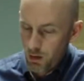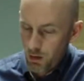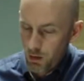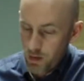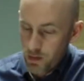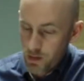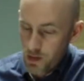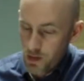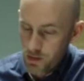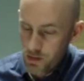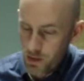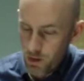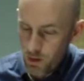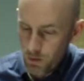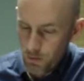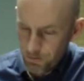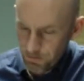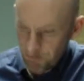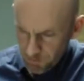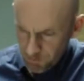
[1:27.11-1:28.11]
All right, it says
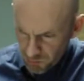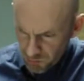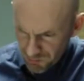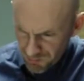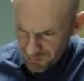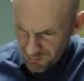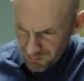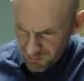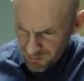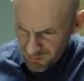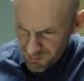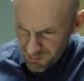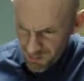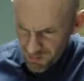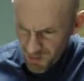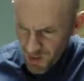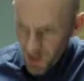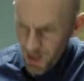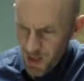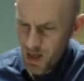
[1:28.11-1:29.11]
here,
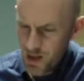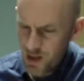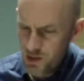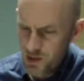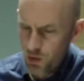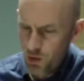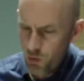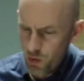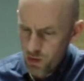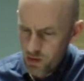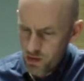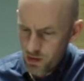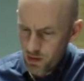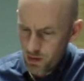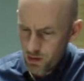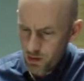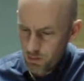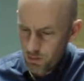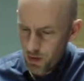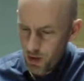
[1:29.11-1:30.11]
as
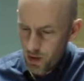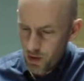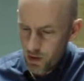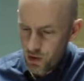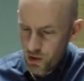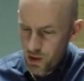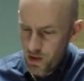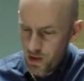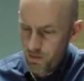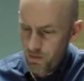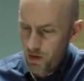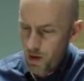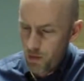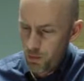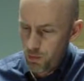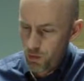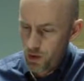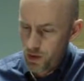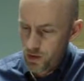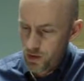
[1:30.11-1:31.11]
requested by Chief of
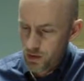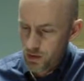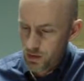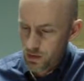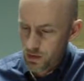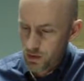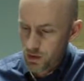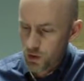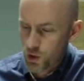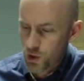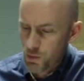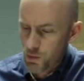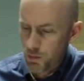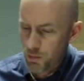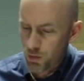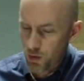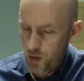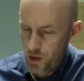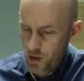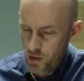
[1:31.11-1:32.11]
Operations,
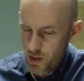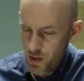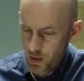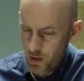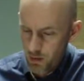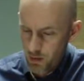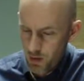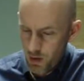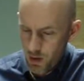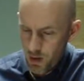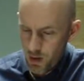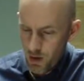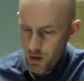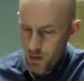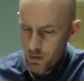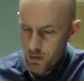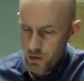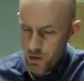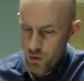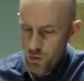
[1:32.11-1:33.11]
Cuba Project,
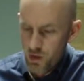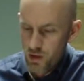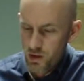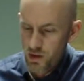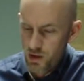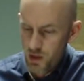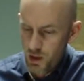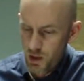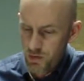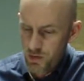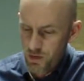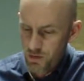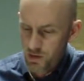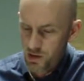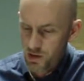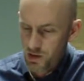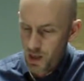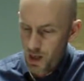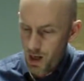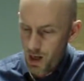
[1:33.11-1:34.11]
the Joint Chiefs
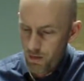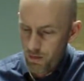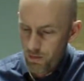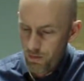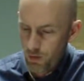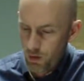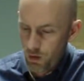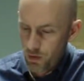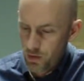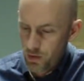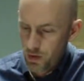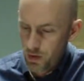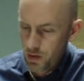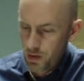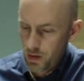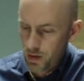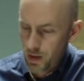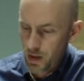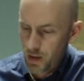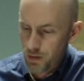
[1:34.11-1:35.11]
of Staff are to
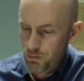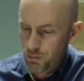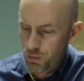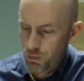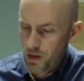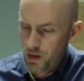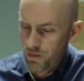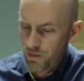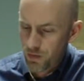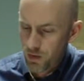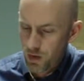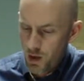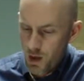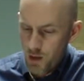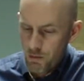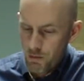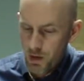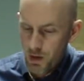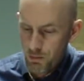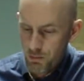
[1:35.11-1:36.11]
indicate brief
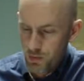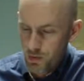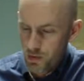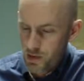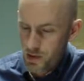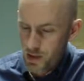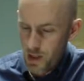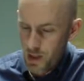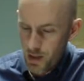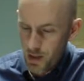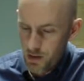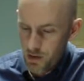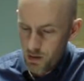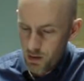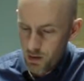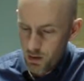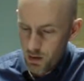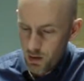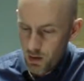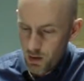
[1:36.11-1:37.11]
but
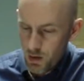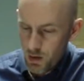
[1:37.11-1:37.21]
precise